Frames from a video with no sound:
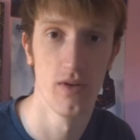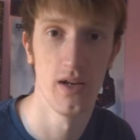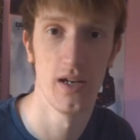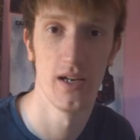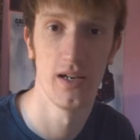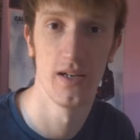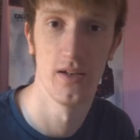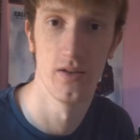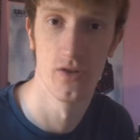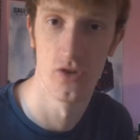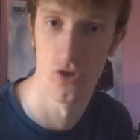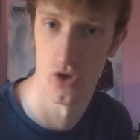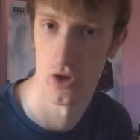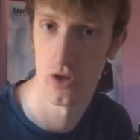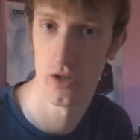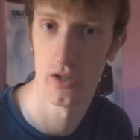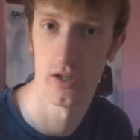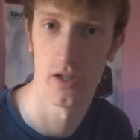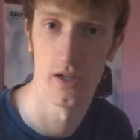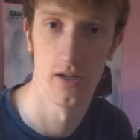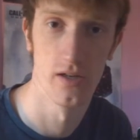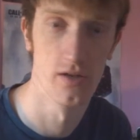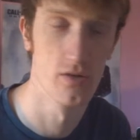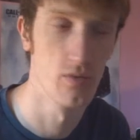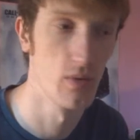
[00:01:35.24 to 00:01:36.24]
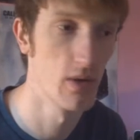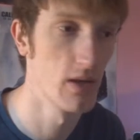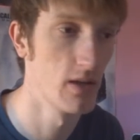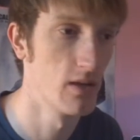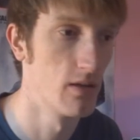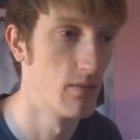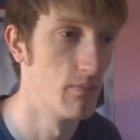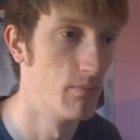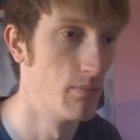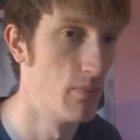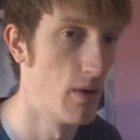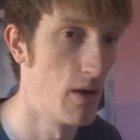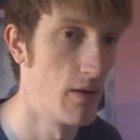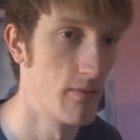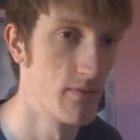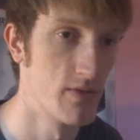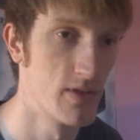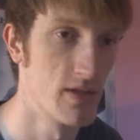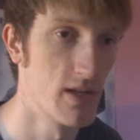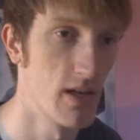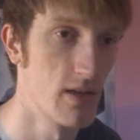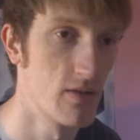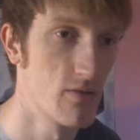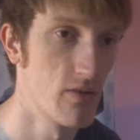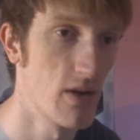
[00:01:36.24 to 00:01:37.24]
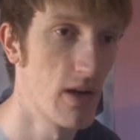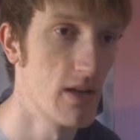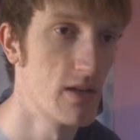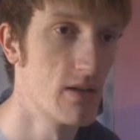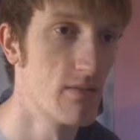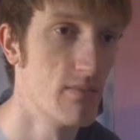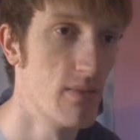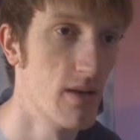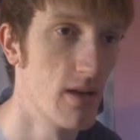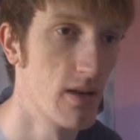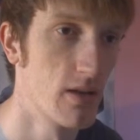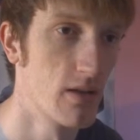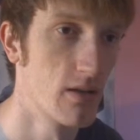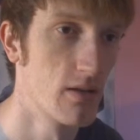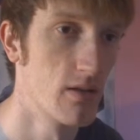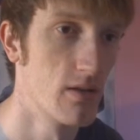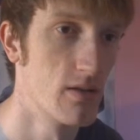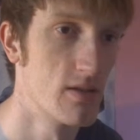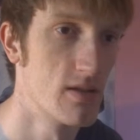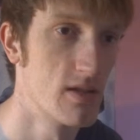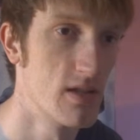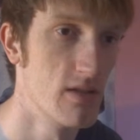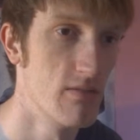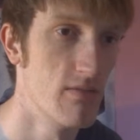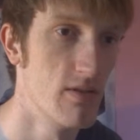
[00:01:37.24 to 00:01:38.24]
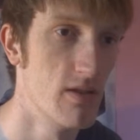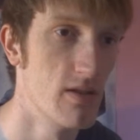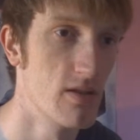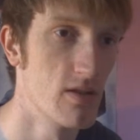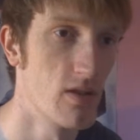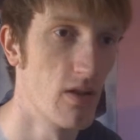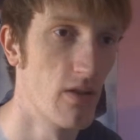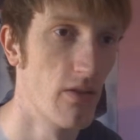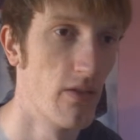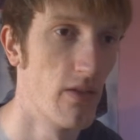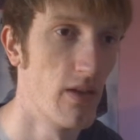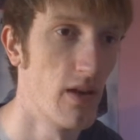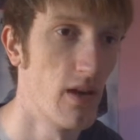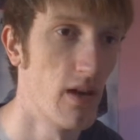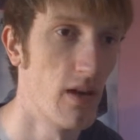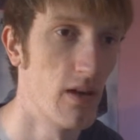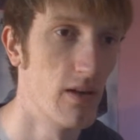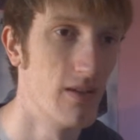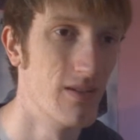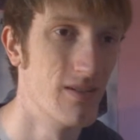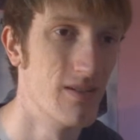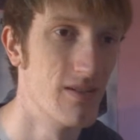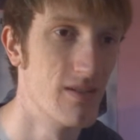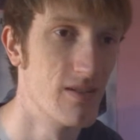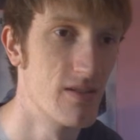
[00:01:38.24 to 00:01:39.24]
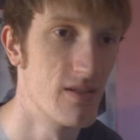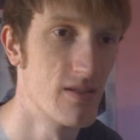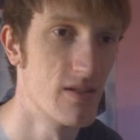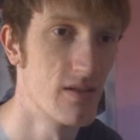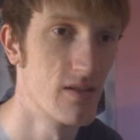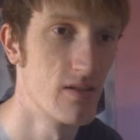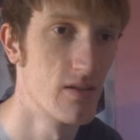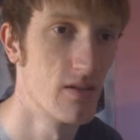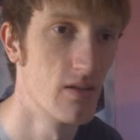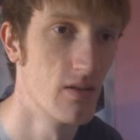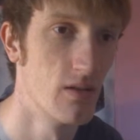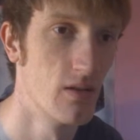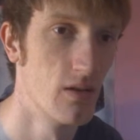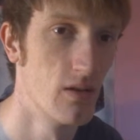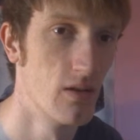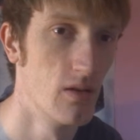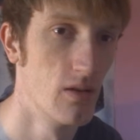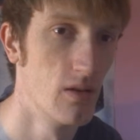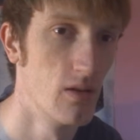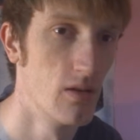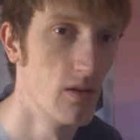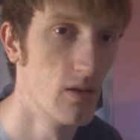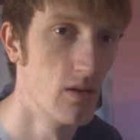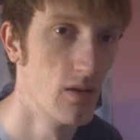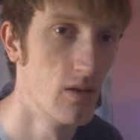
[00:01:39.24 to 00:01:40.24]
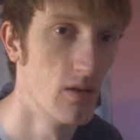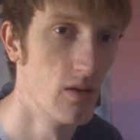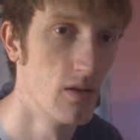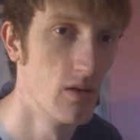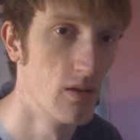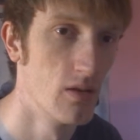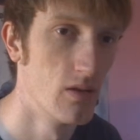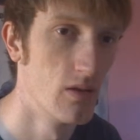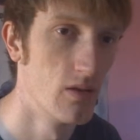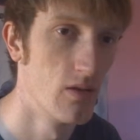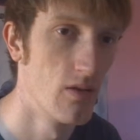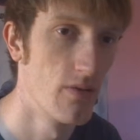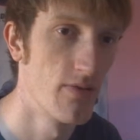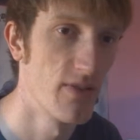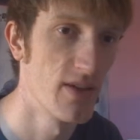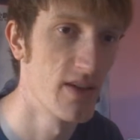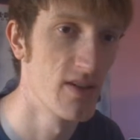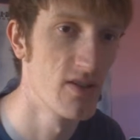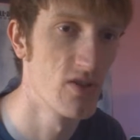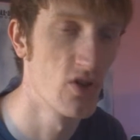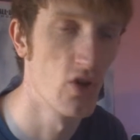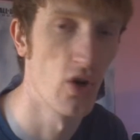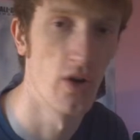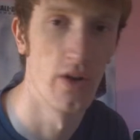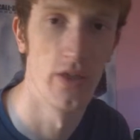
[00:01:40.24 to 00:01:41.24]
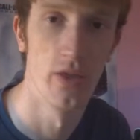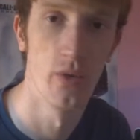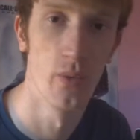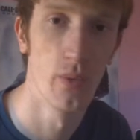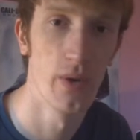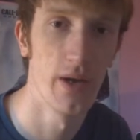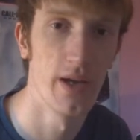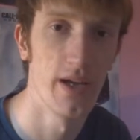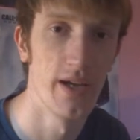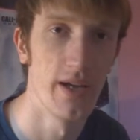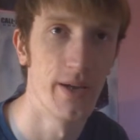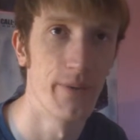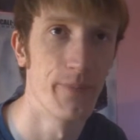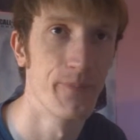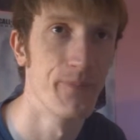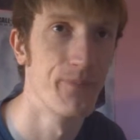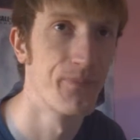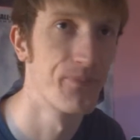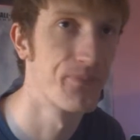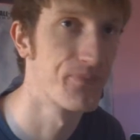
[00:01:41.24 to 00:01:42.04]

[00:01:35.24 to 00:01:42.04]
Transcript: really enjoyed it as well. Obviously, I tried to make a series on that, and things got in the way.